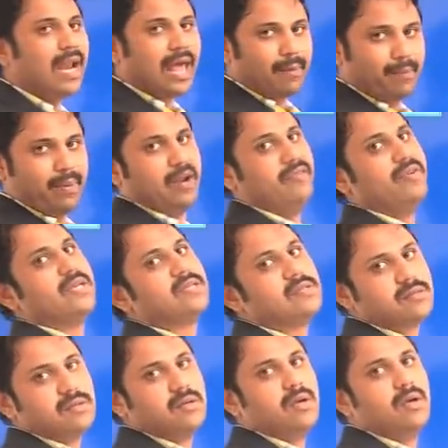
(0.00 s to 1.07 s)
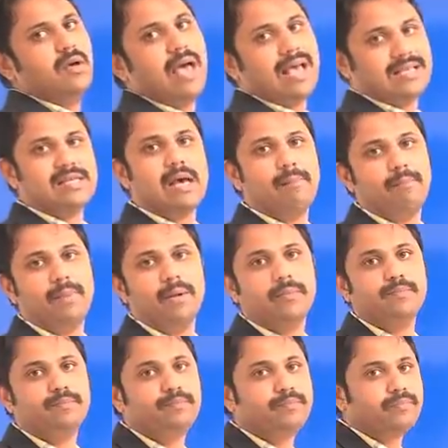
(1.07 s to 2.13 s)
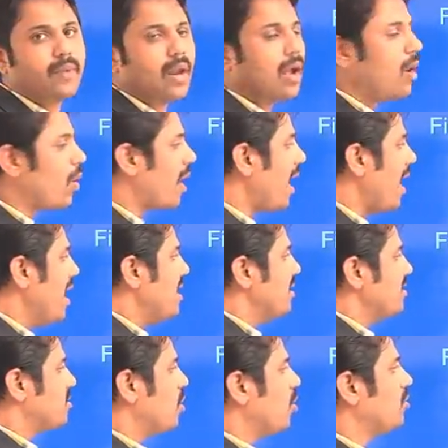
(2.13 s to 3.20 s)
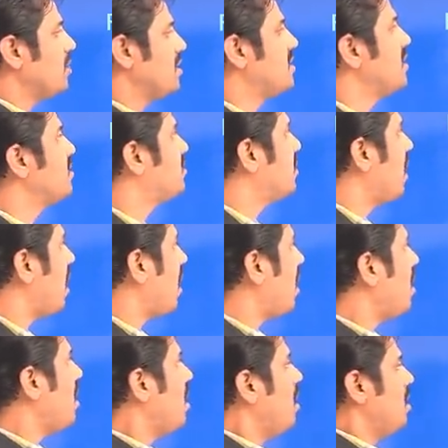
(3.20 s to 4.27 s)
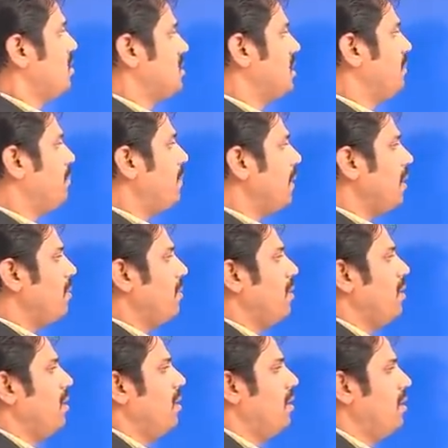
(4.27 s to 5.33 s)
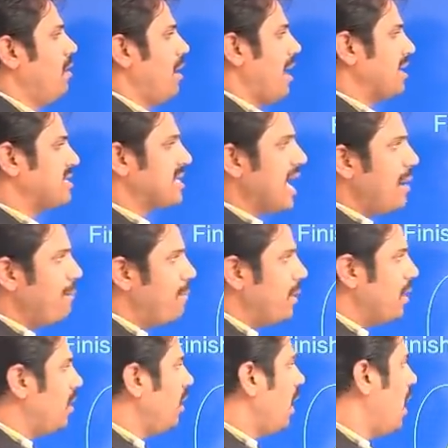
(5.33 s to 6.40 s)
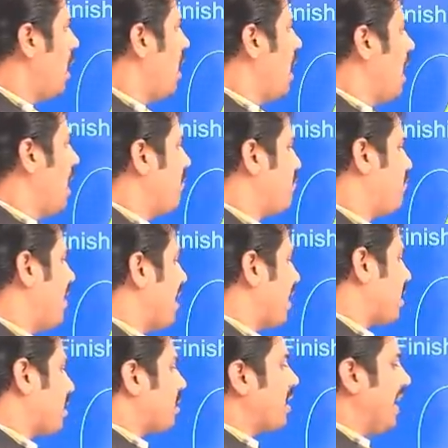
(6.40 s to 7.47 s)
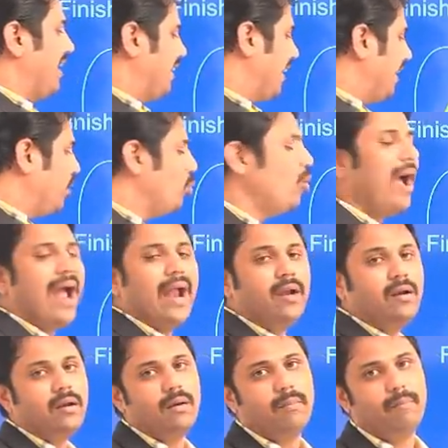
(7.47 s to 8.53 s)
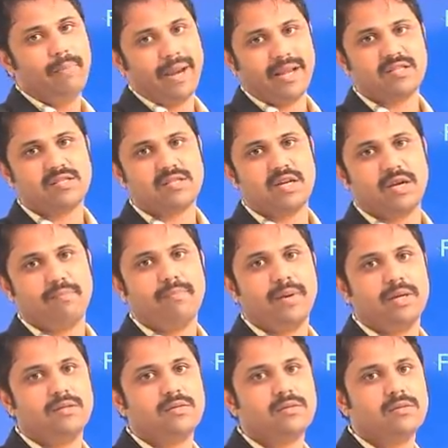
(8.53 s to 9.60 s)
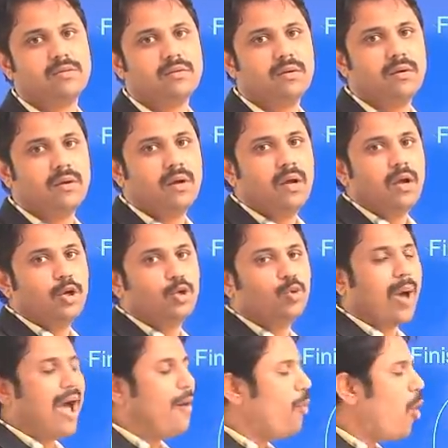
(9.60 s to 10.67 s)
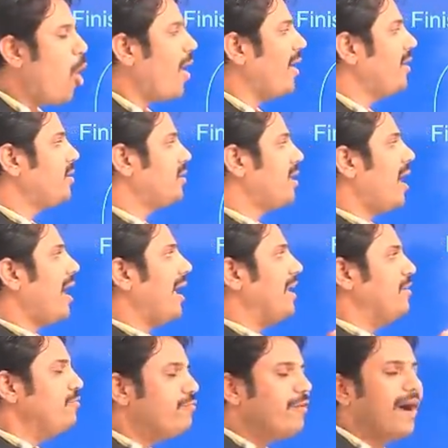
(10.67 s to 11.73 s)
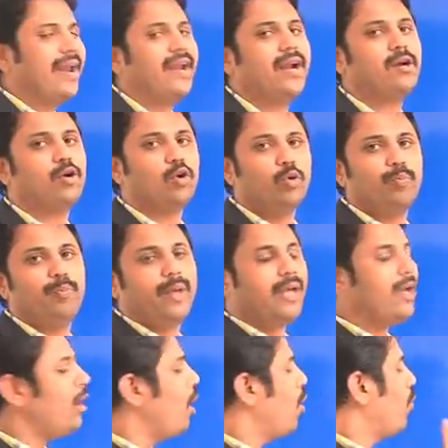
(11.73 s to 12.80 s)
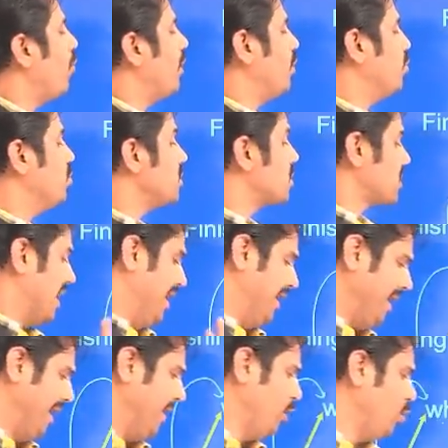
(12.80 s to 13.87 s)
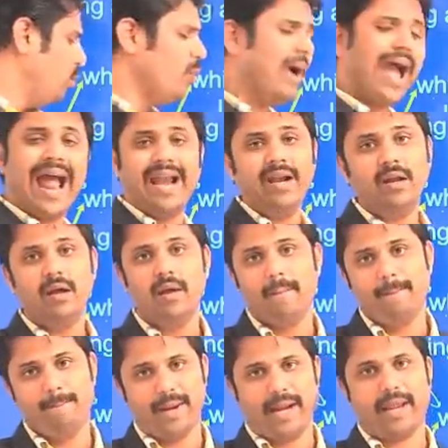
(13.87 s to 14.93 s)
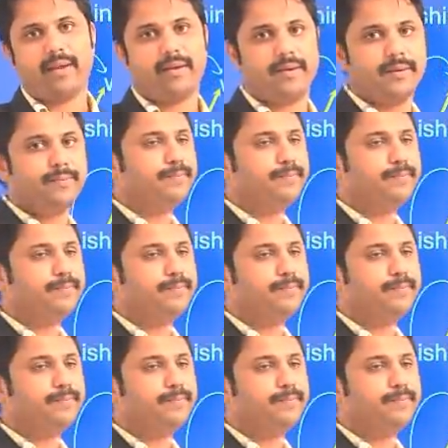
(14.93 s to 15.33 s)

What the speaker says: like previous example. Okay. So, this is the simple example for continue and break statements. To avoid the infinite looping, we use continue and break.